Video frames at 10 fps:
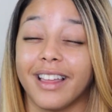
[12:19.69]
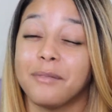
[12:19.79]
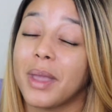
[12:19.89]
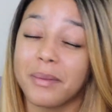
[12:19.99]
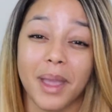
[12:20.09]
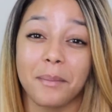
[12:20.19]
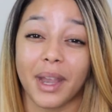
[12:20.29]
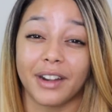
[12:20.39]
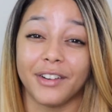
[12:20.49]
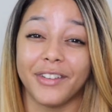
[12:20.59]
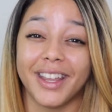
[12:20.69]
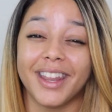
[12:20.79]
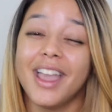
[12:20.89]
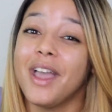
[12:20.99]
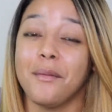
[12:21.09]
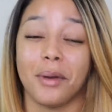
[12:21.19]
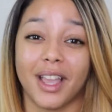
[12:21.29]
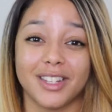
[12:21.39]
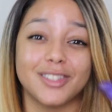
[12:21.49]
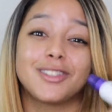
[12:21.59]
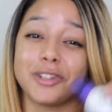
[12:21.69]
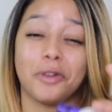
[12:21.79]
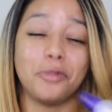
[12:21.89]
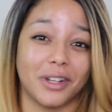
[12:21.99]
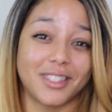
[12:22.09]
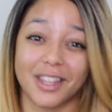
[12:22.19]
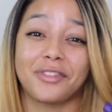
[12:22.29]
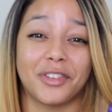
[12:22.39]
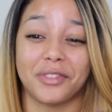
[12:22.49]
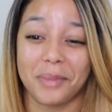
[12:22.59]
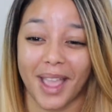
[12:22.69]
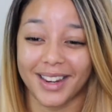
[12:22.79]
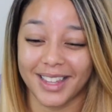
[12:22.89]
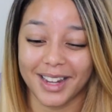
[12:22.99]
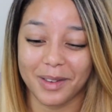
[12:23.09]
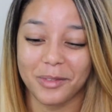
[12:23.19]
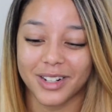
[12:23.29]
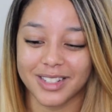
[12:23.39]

maybe I'm paranoid, but I just don't want to suffer from acne anymore.